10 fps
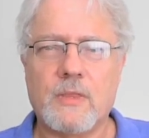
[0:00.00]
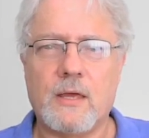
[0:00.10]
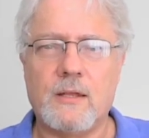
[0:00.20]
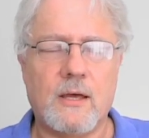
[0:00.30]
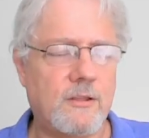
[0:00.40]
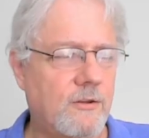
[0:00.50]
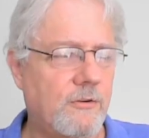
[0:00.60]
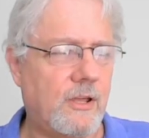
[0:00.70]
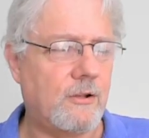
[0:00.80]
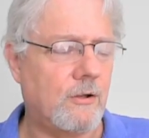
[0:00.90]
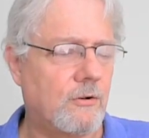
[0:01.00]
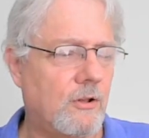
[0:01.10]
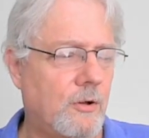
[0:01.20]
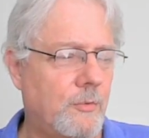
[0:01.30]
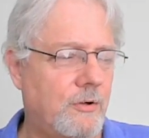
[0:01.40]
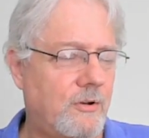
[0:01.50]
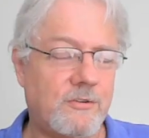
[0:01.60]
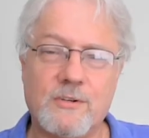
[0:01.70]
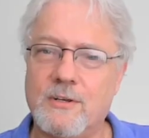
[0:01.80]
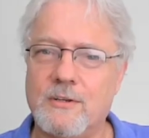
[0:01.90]
And now the great
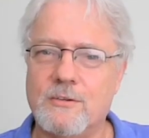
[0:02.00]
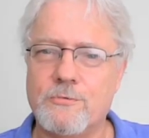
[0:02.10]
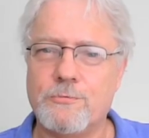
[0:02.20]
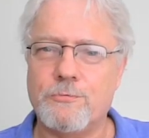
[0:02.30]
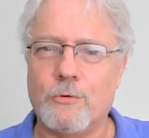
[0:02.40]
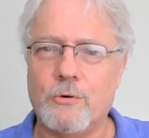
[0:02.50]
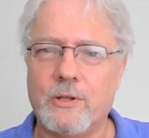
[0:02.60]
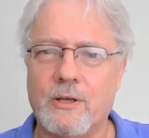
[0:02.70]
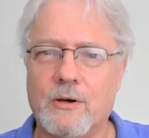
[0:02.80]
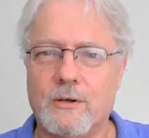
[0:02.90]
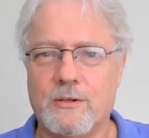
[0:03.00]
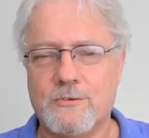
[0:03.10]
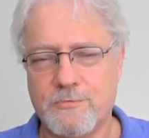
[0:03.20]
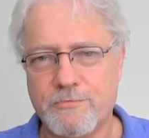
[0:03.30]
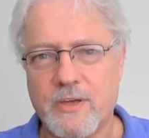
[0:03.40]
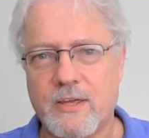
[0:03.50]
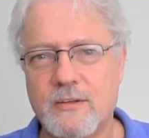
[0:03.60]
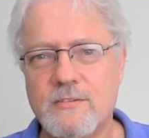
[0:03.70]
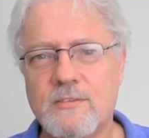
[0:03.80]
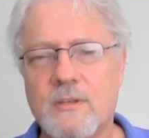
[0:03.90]
conglomerate is falling on its
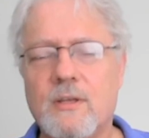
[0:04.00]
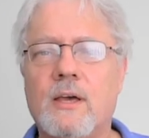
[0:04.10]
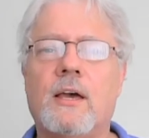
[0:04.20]
face